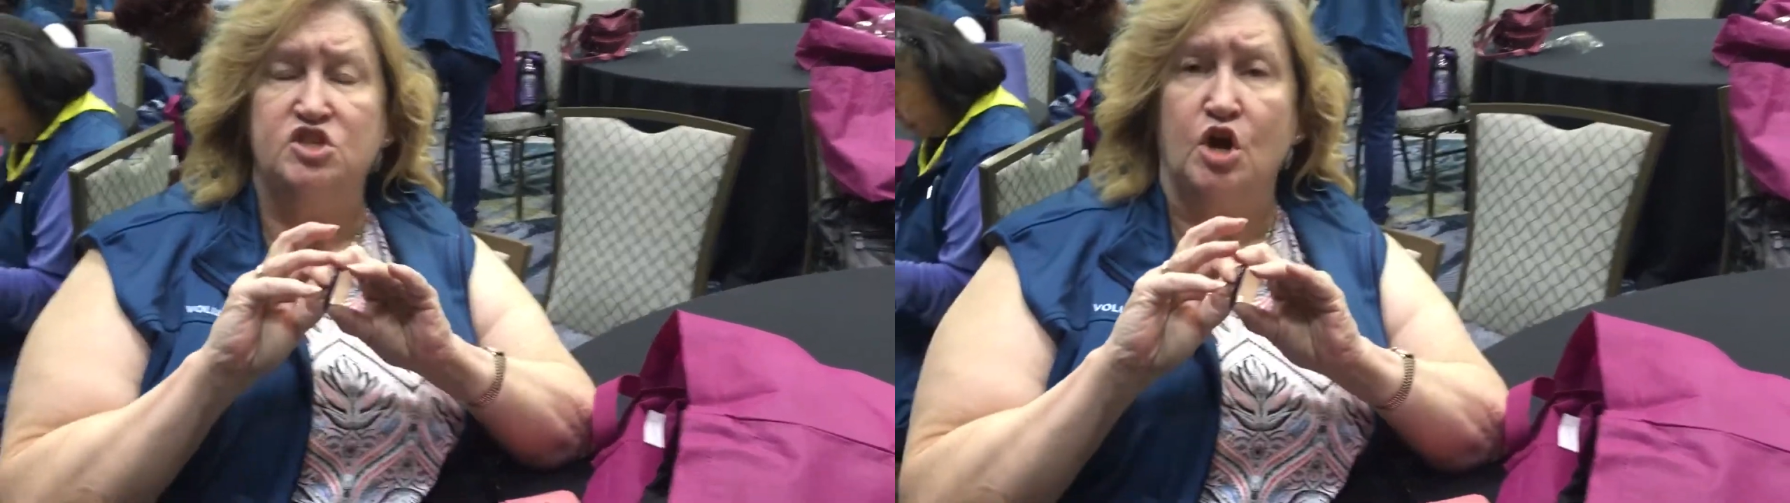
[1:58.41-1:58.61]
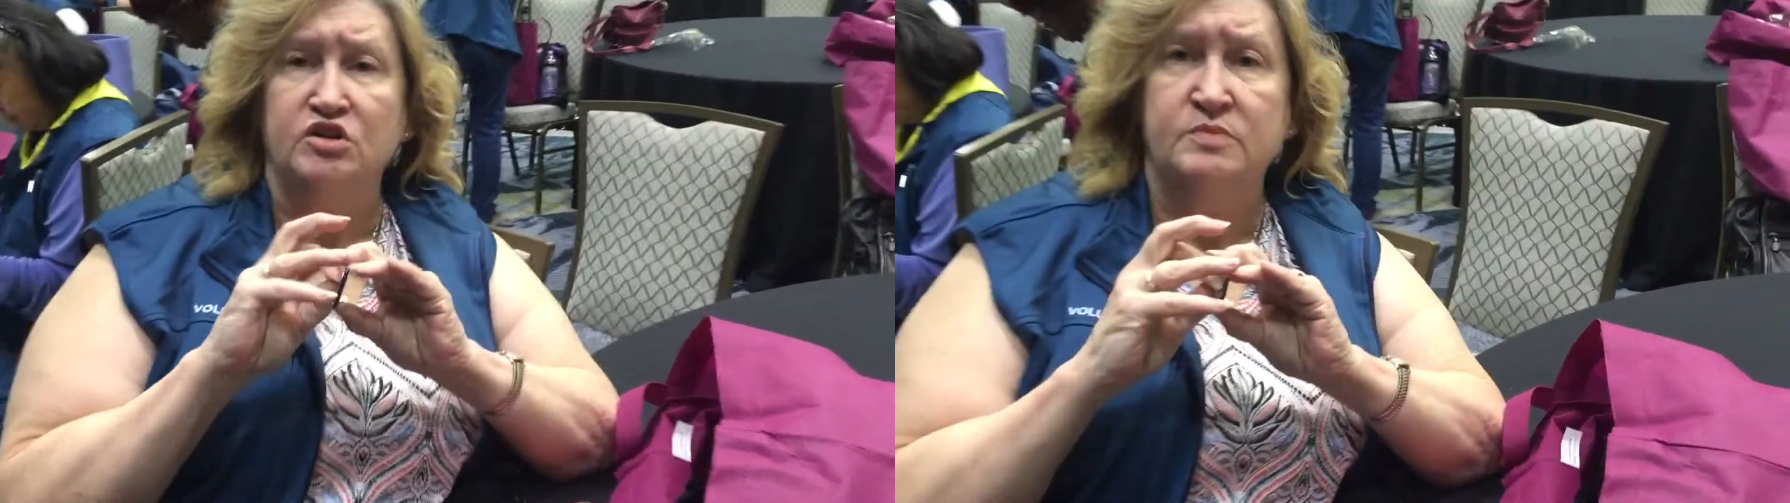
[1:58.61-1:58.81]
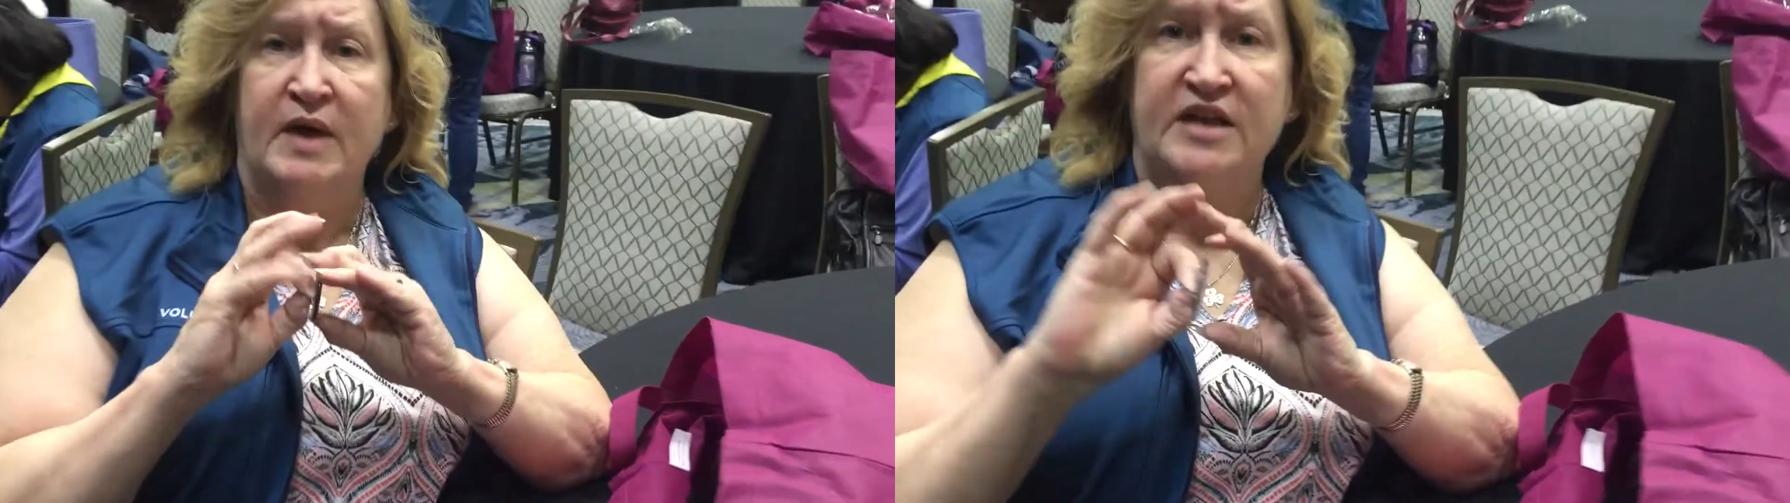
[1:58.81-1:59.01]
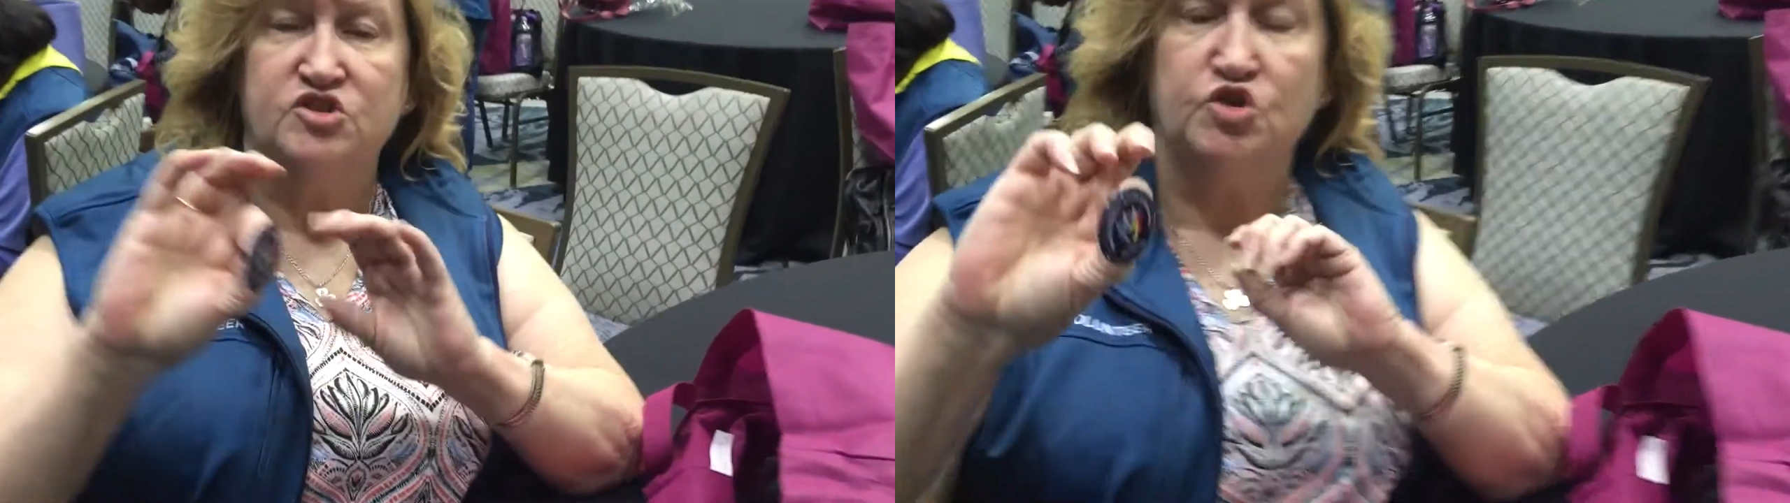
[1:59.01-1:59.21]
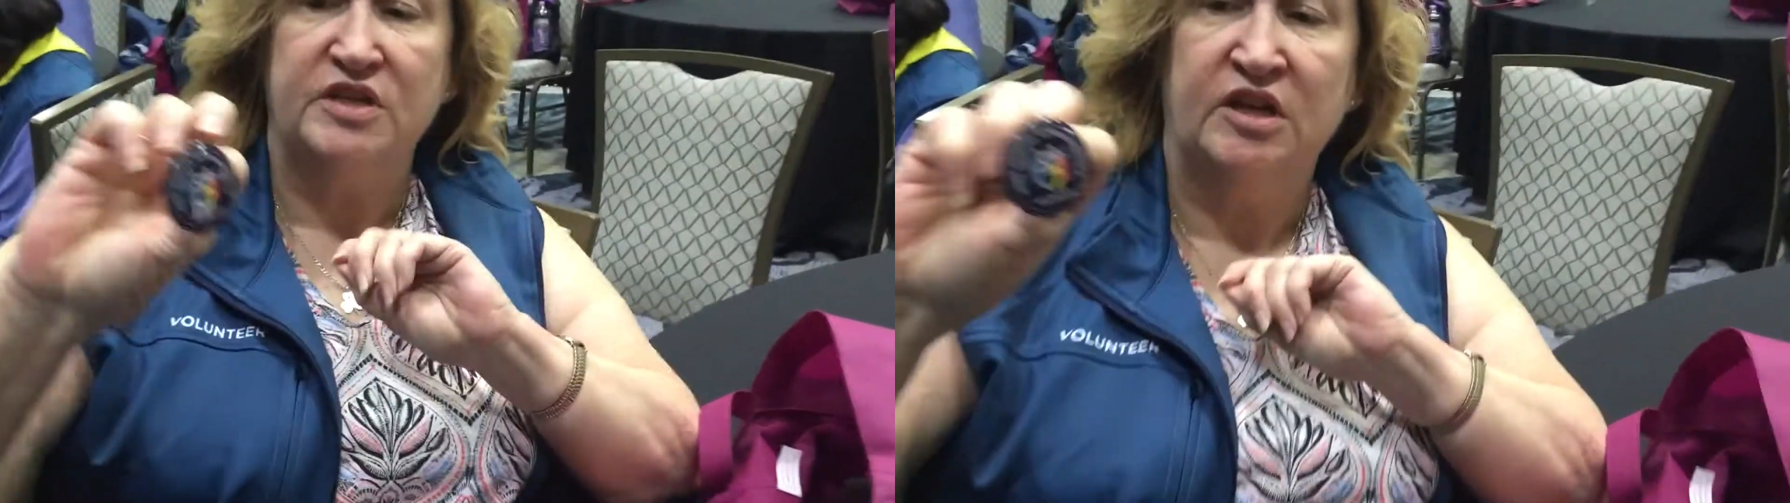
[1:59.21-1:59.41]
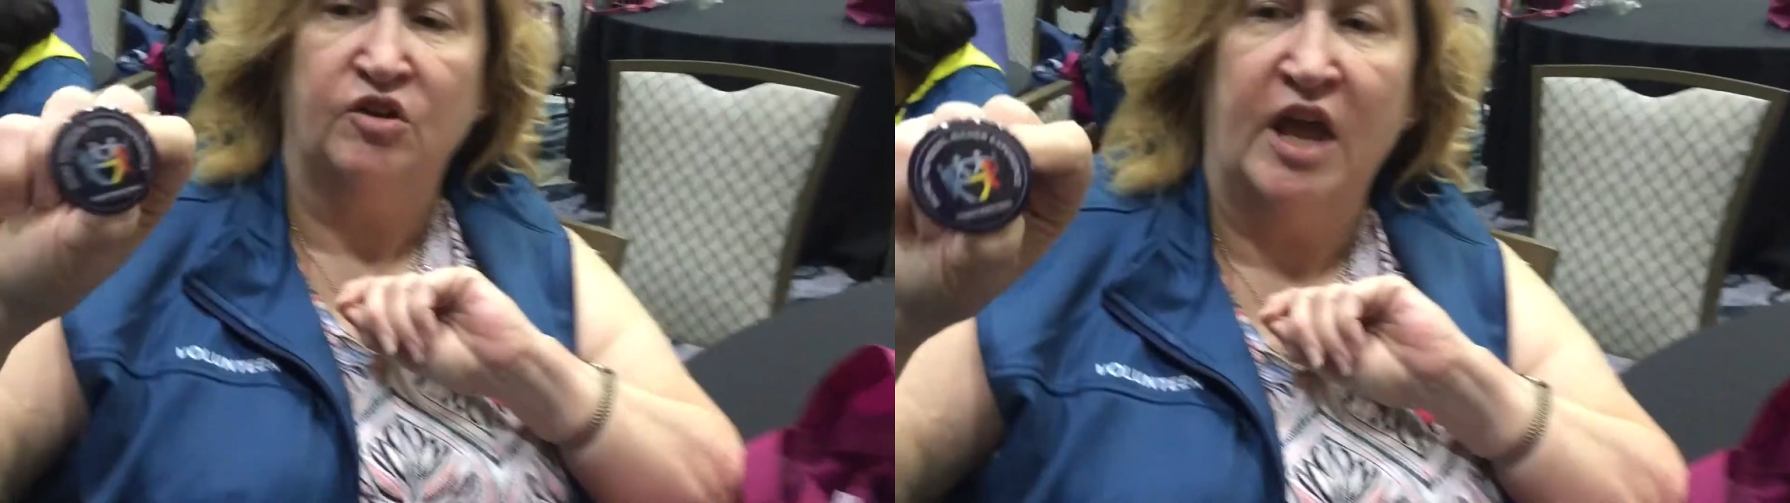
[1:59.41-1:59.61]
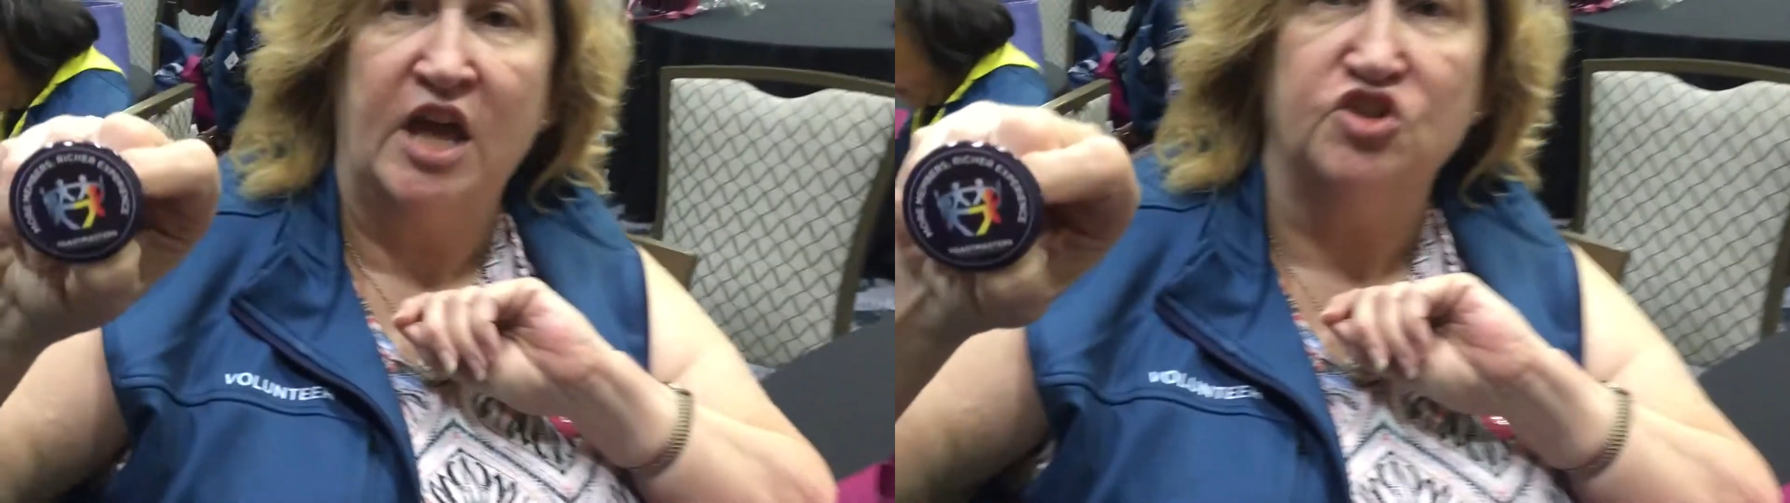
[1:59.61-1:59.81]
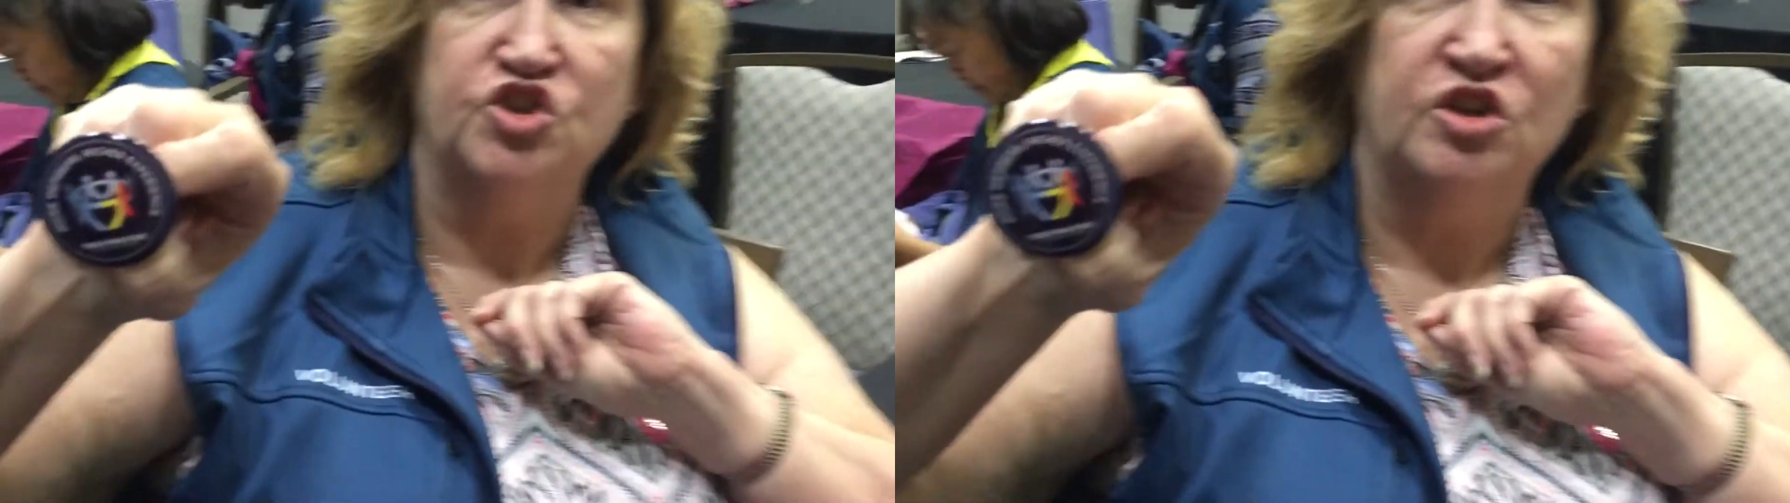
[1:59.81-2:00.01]
Toastmasters
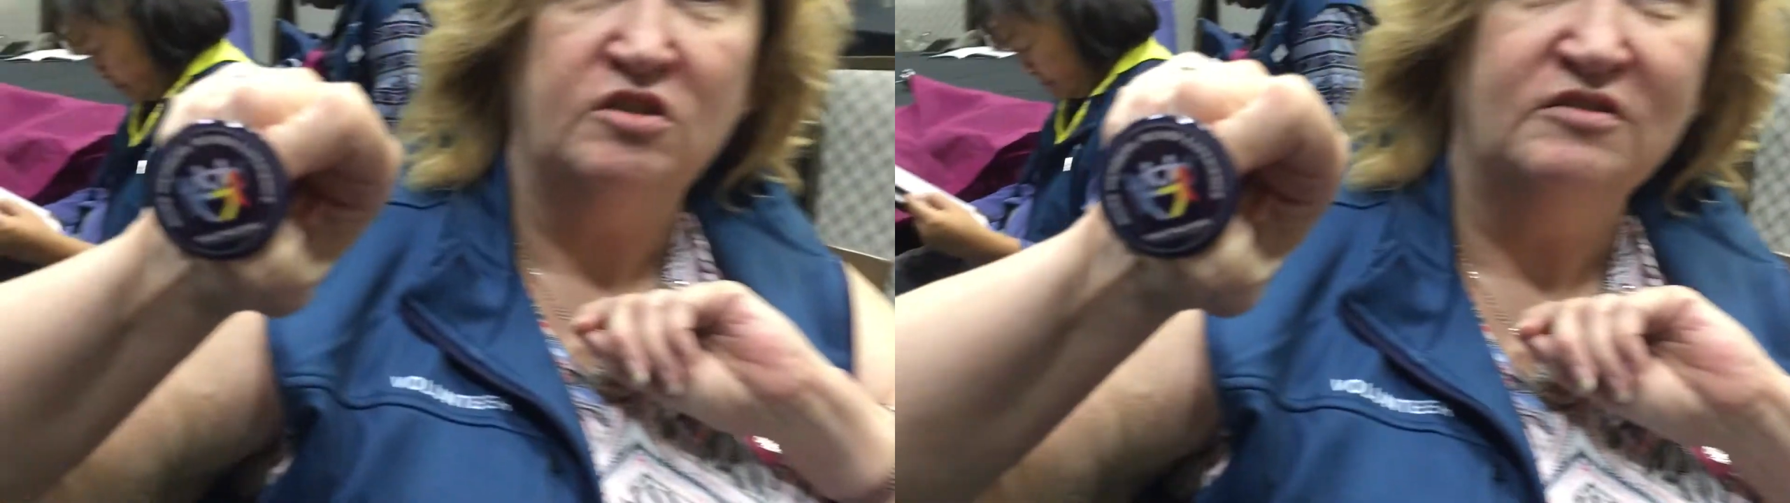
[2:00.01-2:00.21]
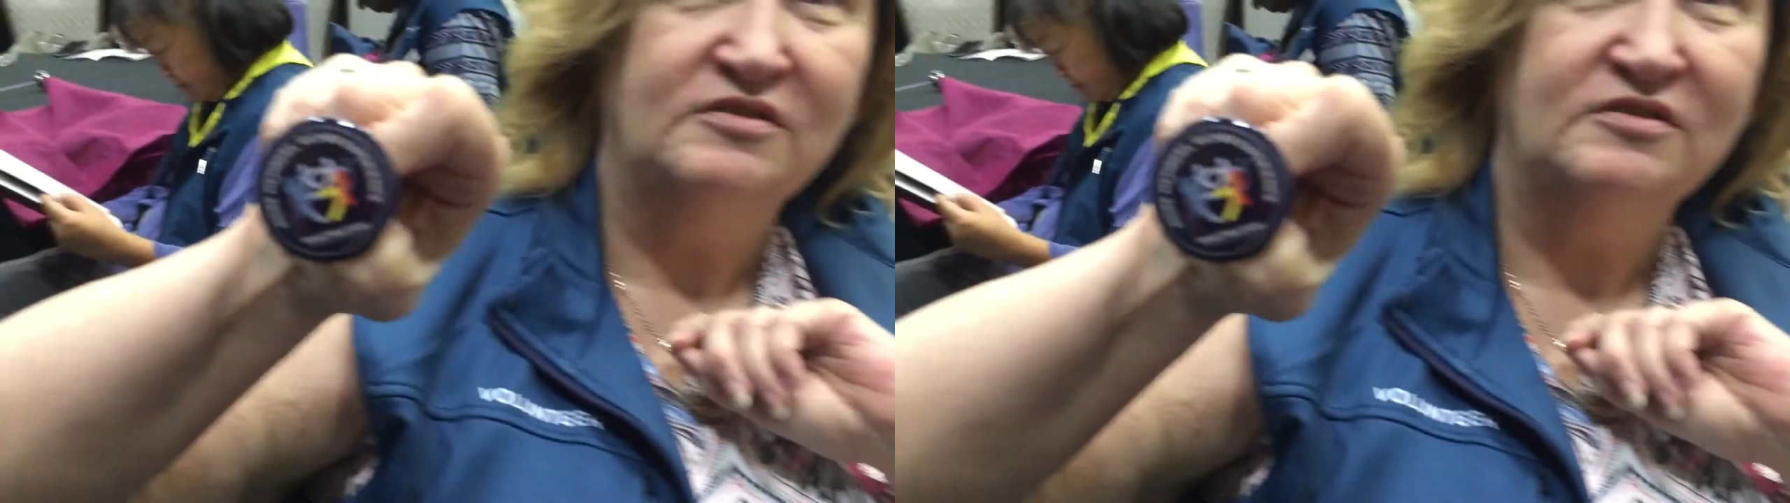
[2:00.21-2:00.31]
International."